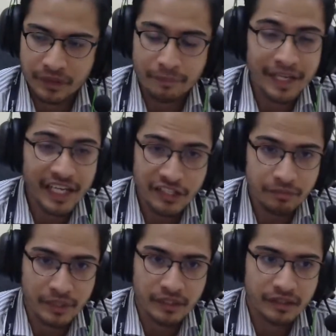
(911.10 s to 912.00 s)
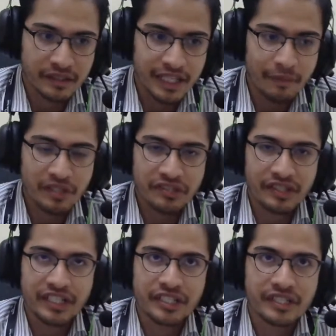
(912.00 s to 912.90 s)
management, the
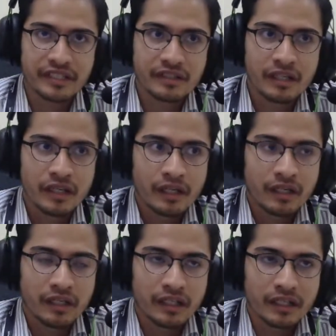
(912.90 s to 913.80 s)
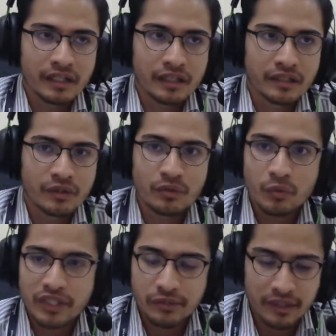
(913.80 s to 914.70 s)
administration don't
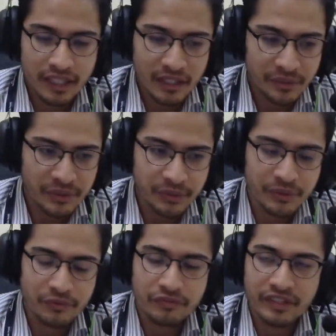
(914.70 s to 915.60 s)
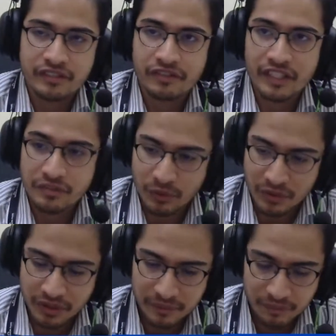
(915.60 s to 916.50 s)
want to allow you to visit
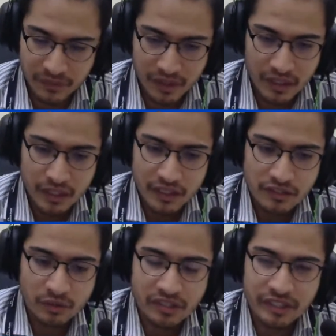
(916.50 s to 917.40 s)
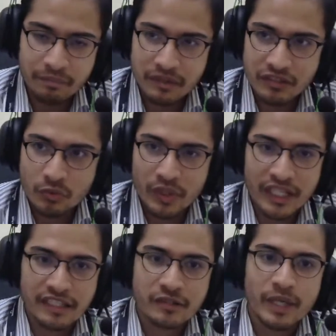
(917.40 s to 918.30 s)
Facebook. So the simplest
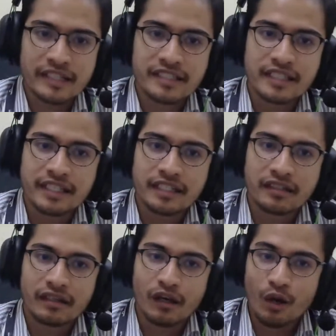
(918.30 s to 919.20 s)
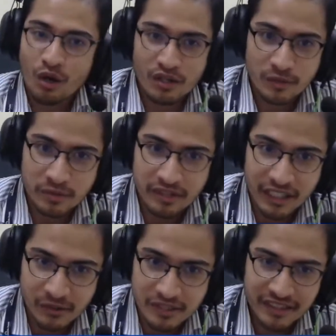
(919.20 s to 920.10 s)
way is to actually log on onto the
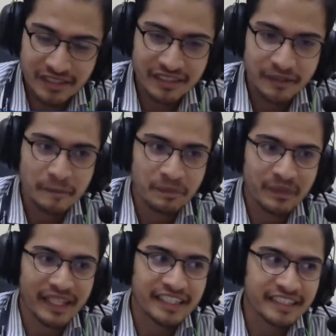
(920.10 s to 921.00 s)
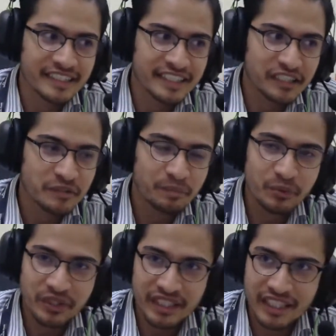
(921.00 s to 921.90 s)
router and just
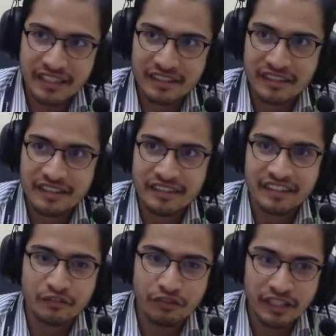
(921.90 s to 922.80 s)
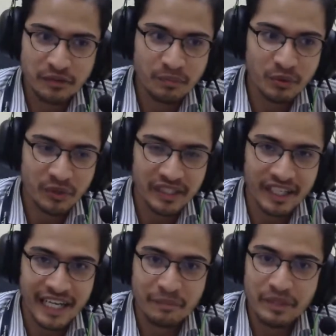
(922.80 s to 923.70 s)
put in the Facebook
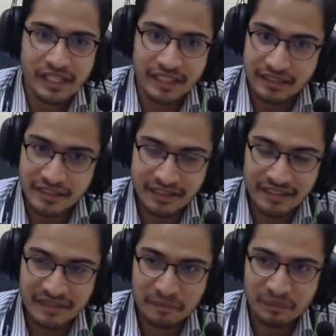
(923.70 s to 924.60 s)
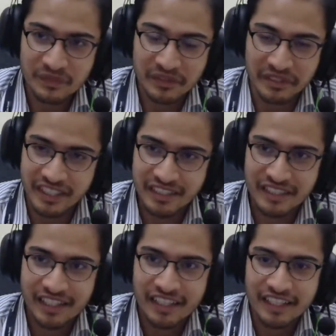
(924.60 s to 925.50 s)
IP addresses, all right?
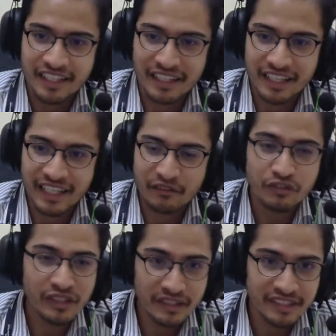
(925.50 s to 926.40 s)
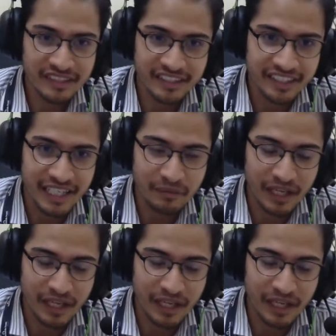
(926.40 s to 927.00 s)
Then filter the